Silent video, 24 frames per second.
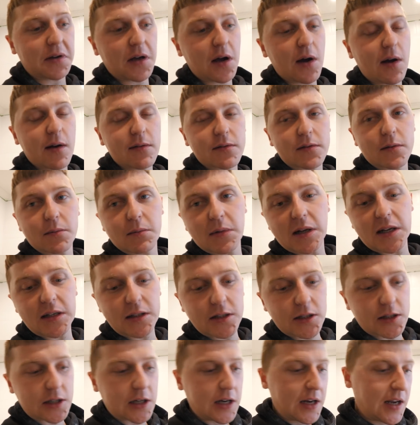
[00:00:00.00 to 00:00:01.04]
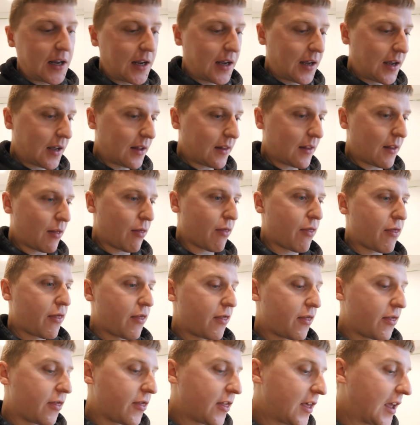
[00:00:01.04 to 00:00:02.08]
go have some lunch, and then
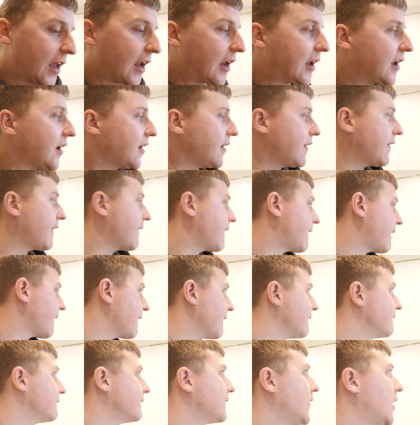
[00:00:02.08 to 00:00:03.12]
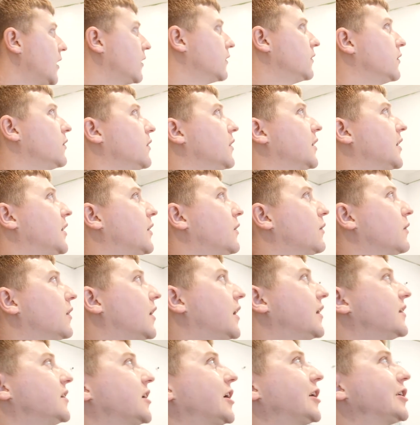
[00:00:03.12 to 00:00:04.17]
think I'll do a little
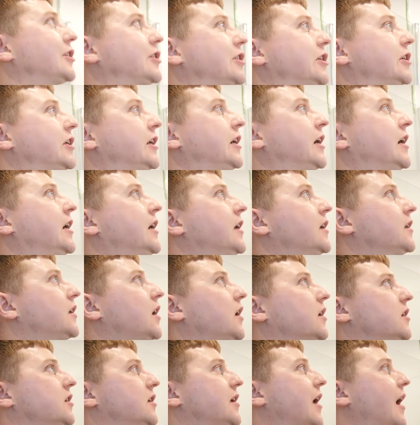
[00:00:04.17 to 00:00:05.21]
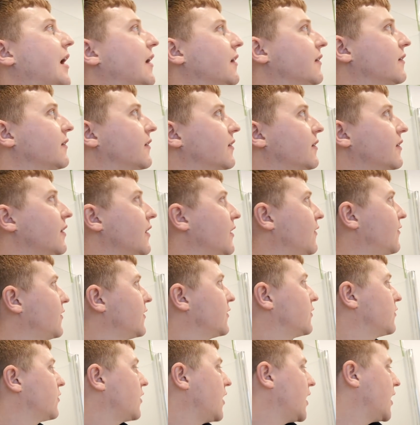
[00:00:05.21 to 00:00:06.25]
like touch test to see if
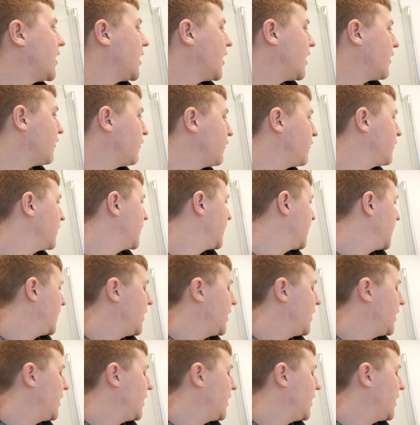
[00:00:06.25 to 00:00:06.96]
it's dry enough.